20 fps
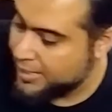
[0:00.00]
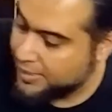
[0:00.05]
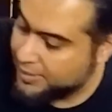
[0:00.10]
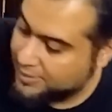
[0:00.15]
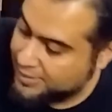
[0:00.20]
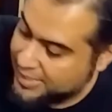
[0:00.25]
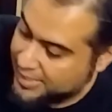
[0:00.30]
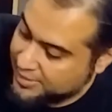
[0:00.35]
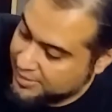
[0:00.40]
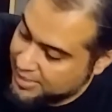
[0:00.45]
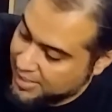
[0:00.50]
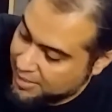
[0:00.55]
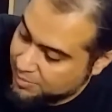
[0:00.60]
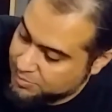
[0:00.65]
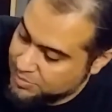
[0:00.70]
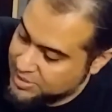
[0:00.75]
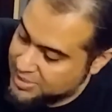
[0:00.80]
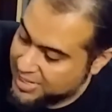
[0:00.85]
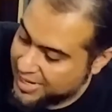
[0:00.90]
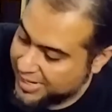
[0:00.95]
Then
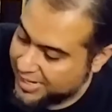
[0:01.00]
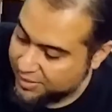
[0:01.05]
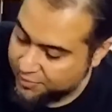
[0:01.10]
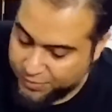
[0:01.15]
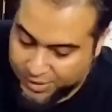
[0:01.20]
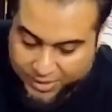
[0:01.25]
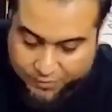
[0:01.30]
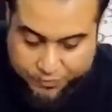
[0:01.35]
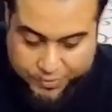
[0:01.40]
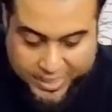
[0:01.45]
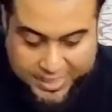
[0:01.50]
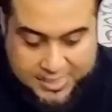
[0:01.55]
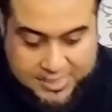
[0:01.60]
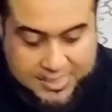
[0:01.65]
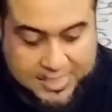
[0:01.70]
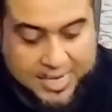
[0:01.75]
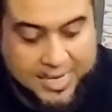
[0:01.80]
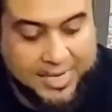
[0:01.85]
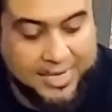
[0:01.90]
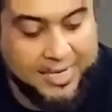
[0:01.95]
comes the evening phase.
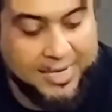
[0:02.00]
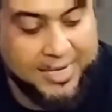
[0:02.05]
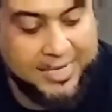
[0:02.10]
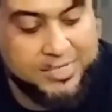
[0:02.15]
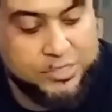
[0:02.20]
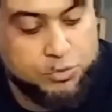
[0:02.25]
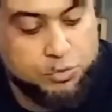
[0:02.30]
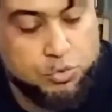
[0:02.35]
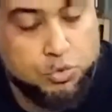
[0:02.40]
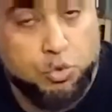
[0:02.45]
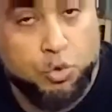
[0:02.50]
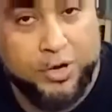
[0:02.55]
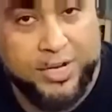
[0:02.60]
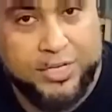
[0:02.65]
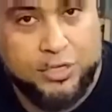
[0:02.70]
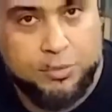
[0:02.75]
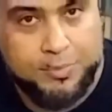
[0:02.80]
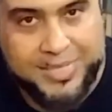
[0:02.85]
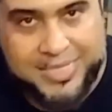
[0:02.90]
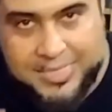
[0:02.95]
It's going
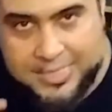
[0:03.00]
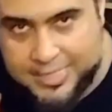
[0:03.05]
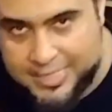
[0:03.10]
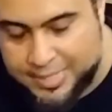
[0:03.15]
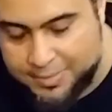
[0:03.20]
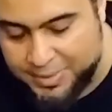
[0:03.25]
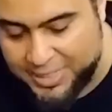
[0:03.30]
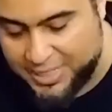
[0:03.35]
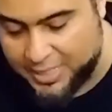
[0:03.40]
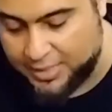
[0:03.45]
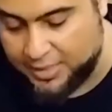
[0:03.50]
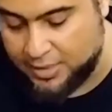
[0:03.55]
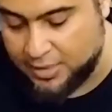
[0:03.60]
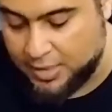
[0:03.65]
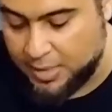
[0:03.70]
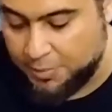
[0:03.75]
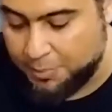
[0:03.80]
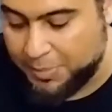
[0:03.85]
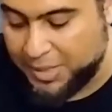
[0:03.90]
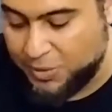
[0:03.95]
to be similar,
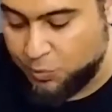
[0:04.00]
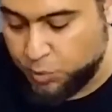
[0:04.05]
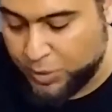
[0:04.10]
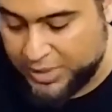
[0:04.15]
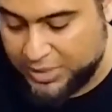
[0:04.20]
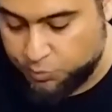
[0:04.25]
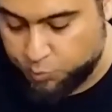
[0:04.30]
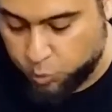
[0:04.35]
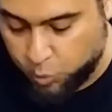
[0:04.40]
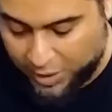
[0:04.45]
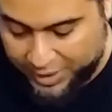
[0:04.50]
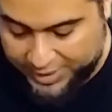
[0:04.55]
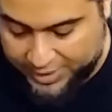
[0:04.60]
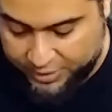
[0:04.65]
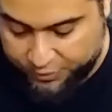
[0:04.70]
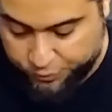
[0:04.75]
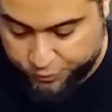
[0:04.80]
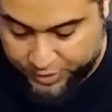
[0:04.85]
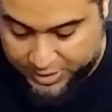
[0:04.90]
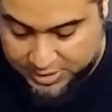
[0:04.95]
but with the one
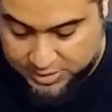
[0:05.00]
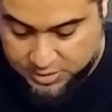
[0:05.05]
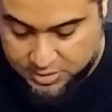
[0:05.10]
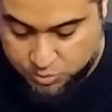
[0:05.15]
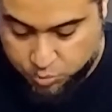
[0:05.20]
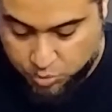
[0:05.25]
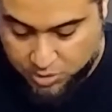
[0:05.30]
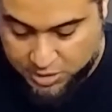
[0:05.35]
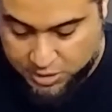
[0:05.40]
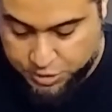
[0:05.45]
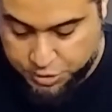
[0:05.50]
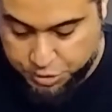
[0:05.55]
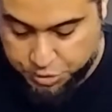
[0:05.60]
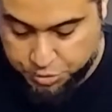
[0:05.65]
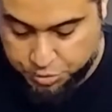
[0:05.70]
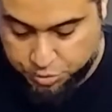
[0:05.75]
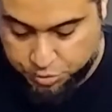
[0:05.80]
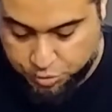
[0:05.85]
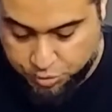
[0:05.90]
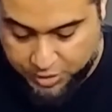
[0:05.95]
difference. 1,
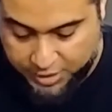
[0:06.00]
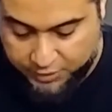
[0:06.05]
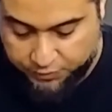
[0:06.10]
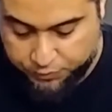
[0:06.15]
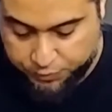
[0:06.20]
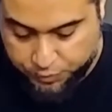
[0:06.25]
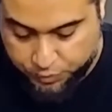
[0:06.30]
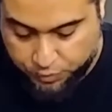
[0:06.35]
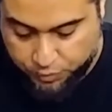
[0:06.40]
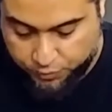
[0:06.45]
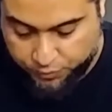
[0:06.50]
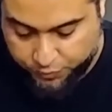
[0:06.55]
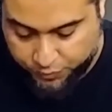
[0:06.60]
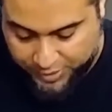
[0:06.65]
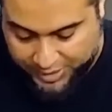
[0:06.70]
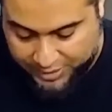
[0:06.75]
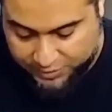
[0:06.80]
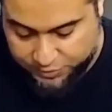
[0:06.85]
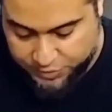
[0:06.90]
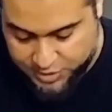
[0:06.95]
2, 3, 4,
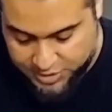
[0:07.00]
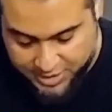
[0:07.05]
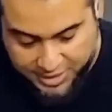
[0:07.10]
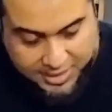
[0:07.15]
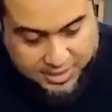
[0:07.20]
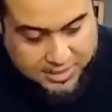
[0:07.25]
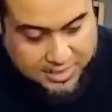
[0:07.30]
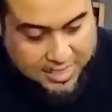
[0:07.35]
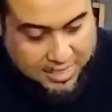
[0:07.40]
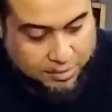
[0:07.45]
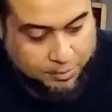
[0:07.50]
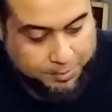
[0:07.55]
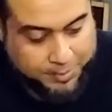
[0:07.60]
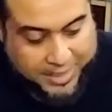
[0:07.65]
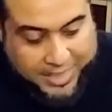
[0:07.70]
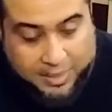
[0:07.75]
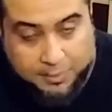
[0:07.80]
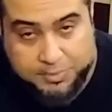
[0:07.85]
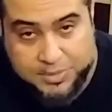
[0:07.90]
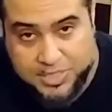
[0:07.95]
5, 6. I'll
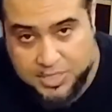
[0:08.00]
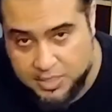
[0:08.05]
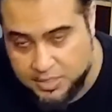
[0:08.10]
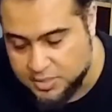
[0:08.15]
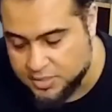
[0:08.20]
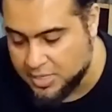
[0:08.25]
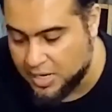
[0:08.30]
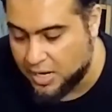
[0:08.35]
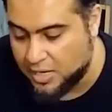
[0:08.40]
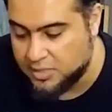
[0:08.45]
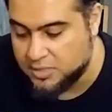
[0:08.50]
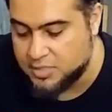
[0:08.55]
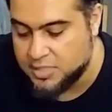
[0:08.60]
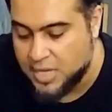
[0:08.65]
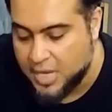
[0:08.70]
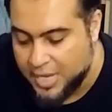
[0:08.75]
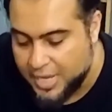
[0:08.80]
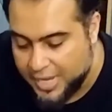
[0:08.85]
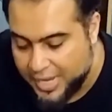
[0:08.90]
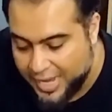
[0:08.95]
pick up 6 cards,
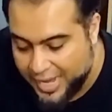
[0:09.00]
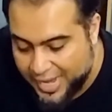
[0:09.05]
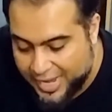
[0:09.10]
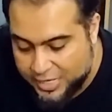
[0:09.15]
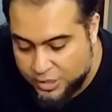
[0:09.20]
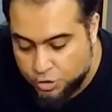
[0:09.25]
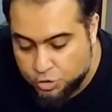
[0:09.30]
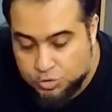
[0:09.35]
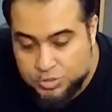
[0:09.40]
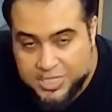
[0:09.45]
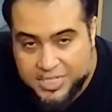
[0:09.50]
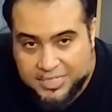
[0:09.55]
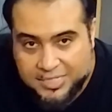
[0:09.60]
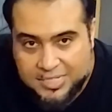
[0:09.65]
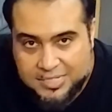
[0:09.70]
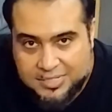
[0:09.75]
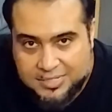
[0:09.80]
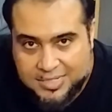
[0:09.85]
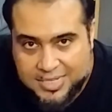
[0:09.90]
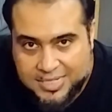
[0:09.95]
and using
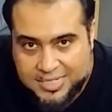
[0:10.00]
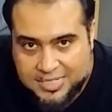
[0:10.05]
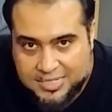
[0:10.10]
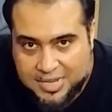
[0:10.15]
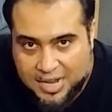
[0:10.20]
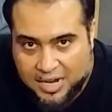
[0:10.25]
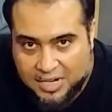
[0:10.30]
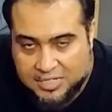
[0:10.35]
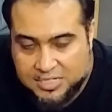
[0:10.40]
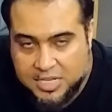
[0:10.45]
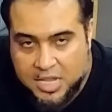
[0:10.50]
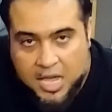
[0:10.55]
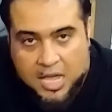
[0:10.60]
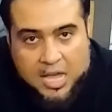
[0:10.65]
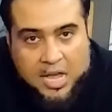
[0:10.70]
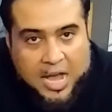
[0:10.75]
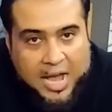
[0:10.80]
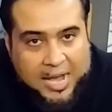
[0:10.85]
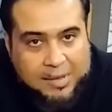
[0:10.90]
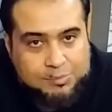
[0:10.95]
these 6 cards,
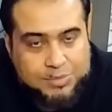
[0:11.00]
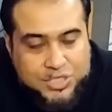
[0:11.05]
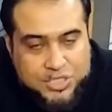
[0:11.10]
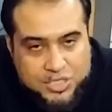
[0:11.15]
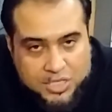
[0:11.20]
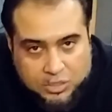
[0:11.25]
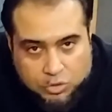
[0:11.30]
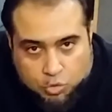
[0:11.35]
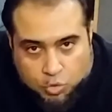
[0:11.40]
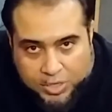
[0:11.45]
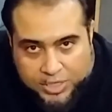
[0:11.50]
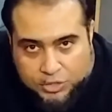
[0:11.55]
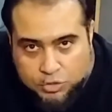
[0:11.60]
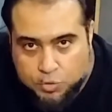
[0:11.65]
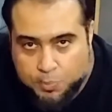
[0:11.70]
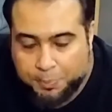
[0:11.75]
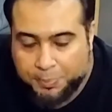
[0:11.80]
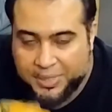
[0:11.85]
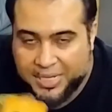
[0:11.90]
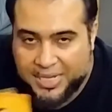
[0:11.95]
I'm still going to
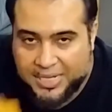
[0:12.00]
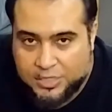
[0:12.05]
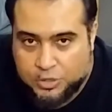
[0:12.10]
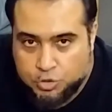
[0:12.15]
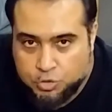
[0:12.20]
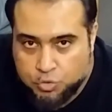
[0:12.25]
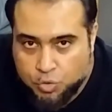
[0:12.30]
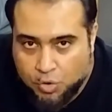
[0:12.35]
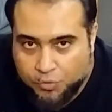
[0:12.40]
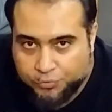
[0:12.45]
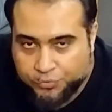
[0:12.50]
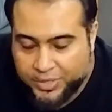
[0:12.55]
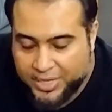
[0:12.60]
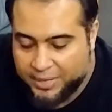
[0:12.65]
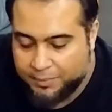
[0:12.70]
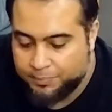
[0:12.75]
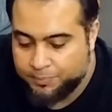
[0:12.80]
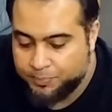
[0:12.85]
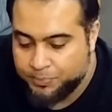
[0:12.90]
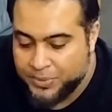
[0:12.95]
play 2 of
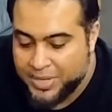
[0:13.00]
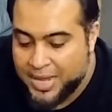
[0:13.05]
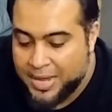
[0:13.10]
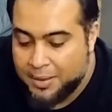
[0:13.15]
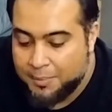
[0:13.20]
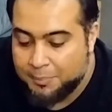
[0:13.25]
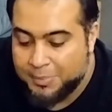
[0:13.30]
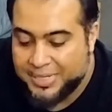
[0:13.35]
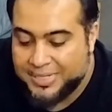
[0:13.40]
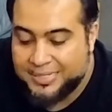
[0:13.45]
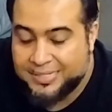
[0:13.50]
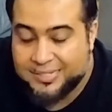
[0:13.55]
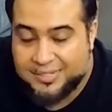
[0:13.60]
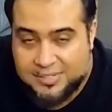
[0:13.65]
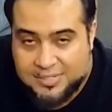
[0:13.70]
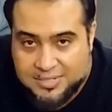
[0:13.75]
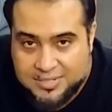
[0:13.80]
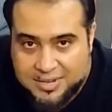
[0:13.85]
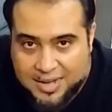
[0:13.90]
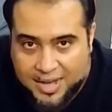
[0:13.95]
them, but
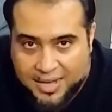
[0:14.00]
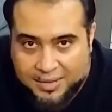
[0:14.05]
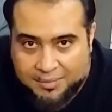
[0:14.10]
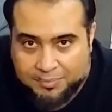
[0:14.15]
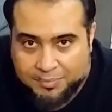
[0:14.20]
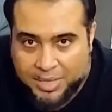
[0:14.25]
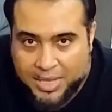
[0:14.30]
this time